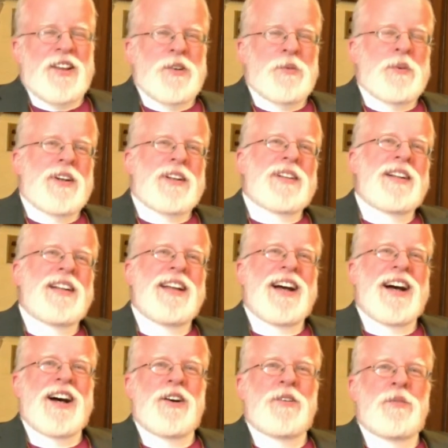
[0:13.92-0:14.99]
Well,
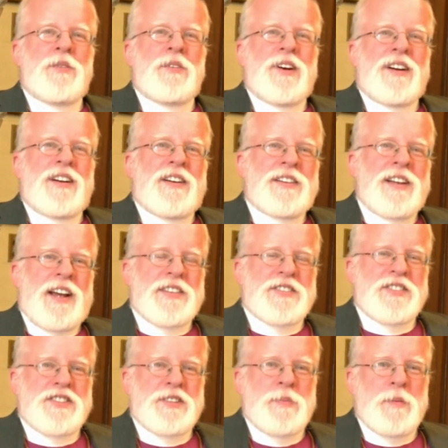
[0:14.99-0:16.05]
our
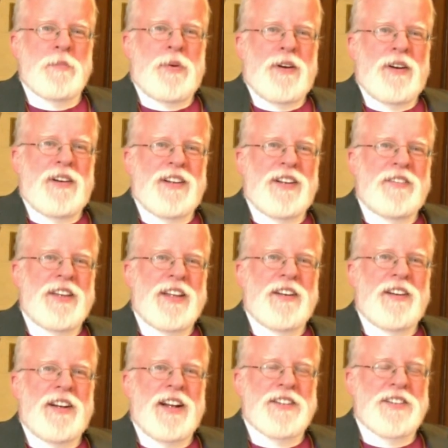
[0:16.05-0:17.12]
diocese had been part of the
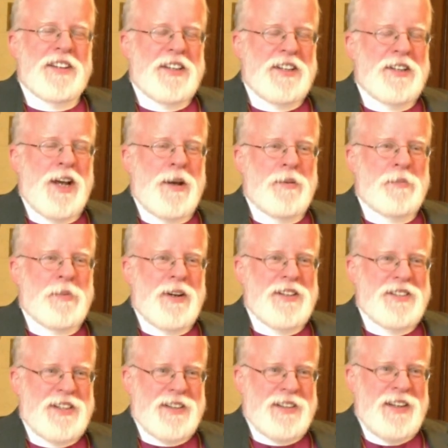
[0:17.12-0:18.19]
International Indaba
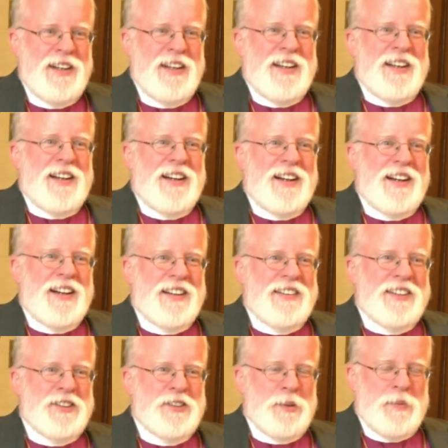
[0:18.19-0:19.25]
project
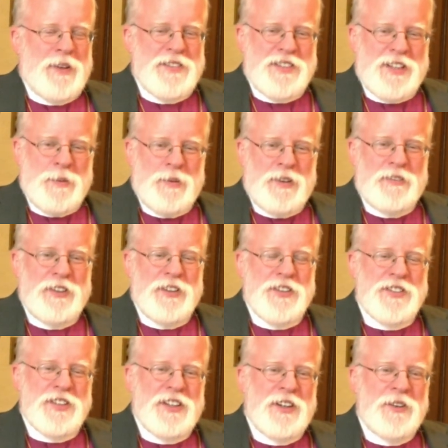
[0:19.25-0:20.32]
that took place a couple of
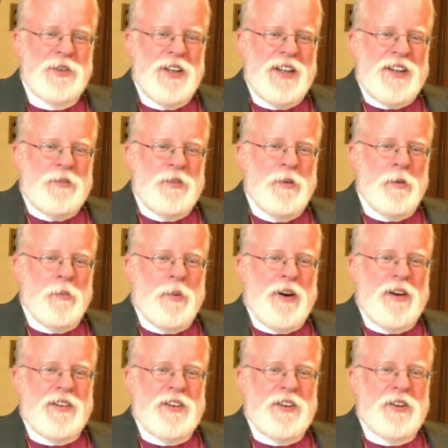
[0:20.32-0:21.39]
years ago. We were
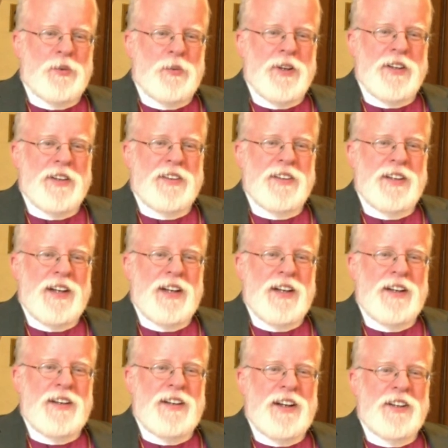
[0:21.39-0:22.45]
partnered with
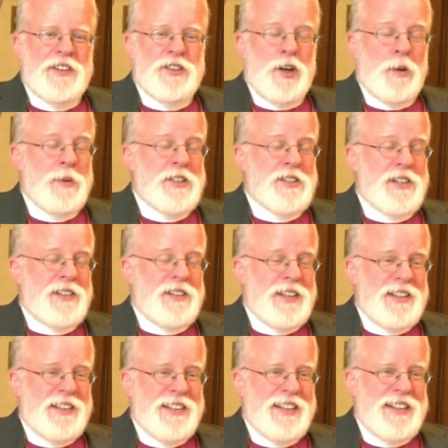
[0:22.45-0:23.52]
Derbyshire
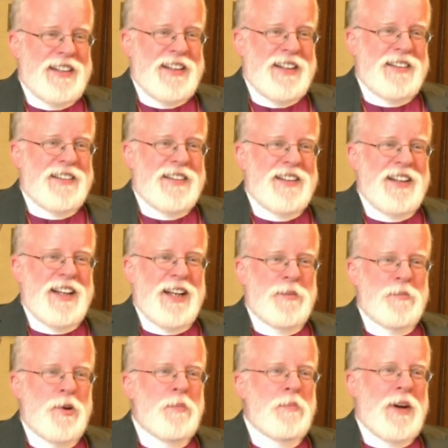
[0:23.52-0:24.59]
in England and
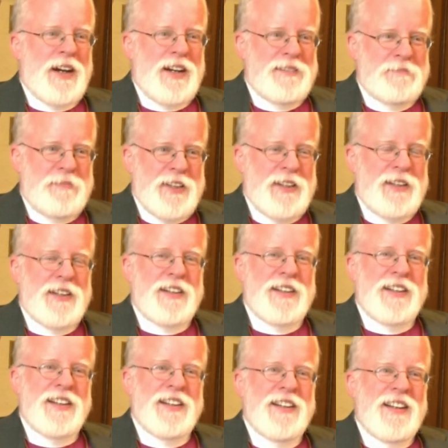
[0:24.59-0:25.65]
Mumbai in
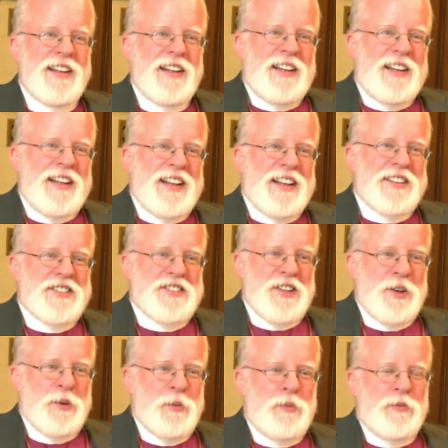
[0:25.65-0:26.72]
India. And
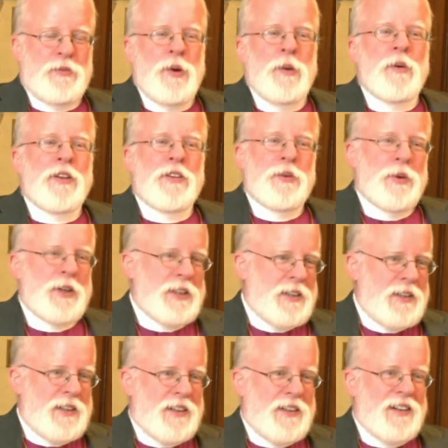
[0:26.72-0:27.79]
so we went through a
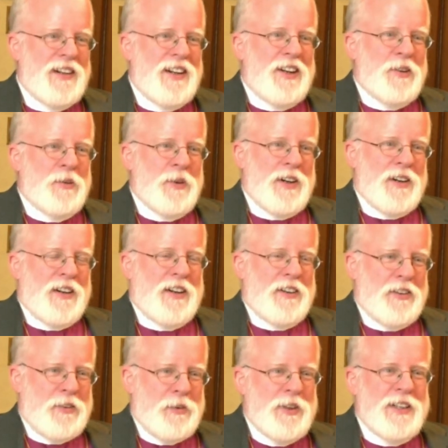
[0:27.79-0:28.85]
year where on
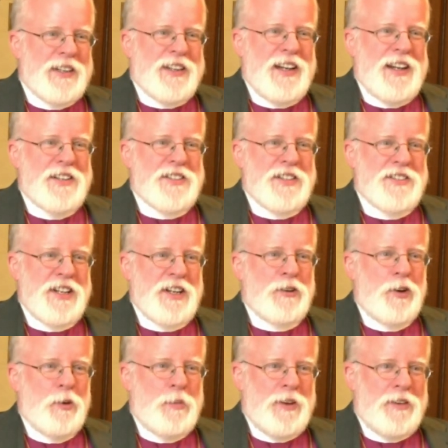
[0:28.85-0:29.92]
3 occasions a
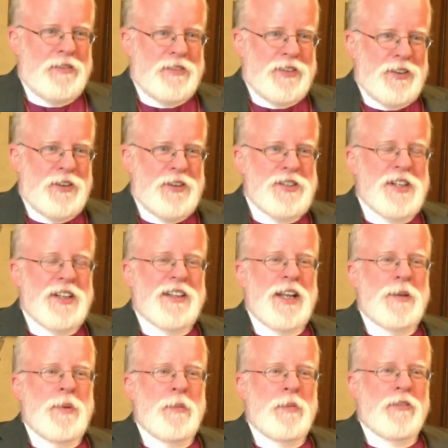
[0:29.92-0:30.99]
group of clergy and lay
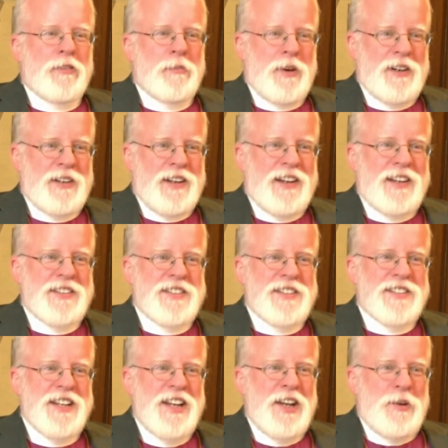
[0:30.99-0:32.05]
people from our
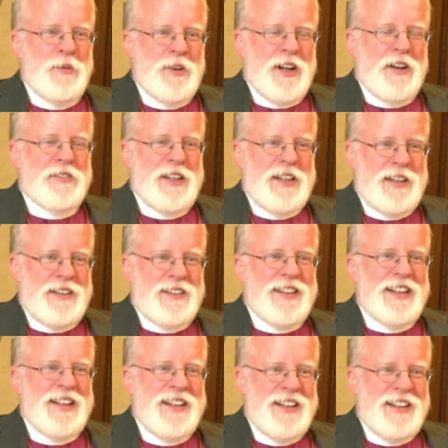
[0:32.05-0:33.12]
diocese went off to England
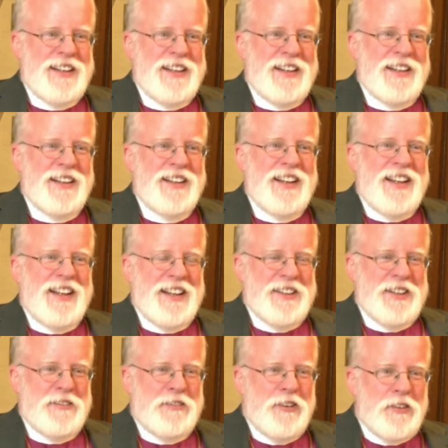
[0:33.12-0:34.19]
and India, and
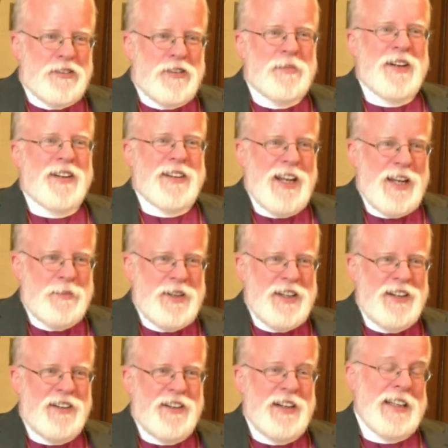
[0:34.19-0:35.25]
then folks from there came
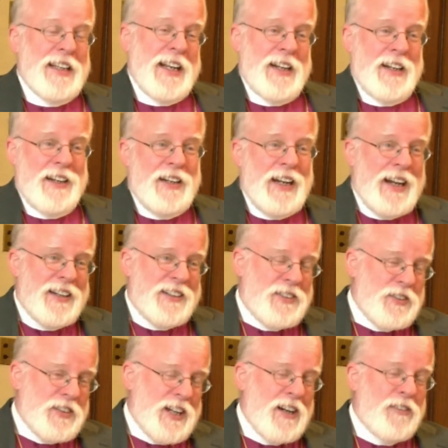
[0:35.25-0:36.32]
here. And I
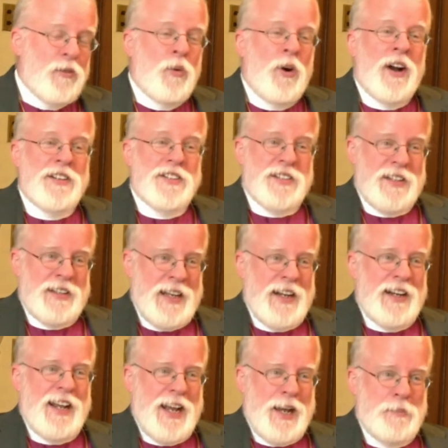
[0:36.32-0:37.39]
kind of watched that
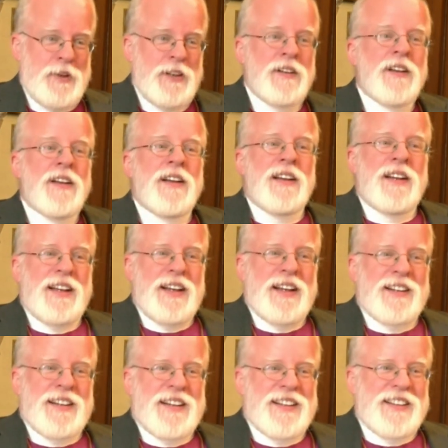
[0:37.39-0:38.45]
happen
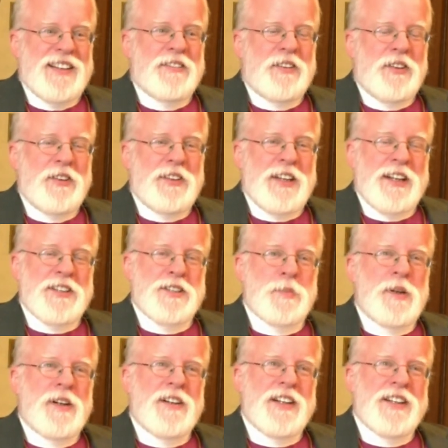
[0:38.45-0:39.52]
and lived through that
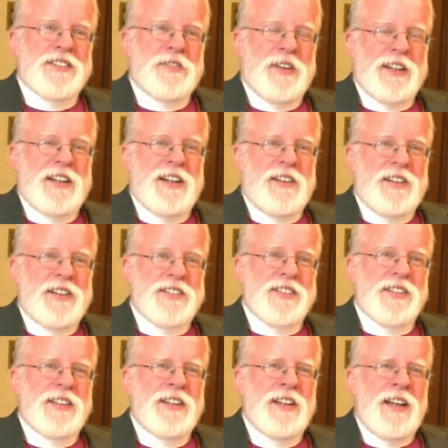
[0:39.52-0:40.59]
experience
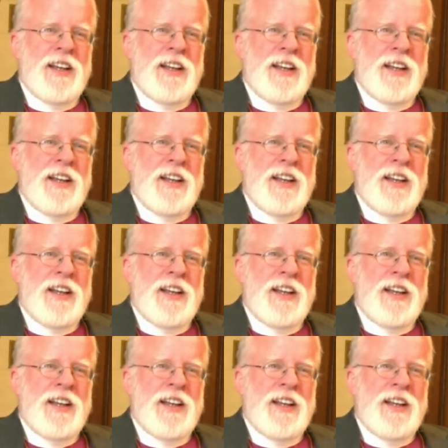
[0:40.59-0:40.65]
vicariously.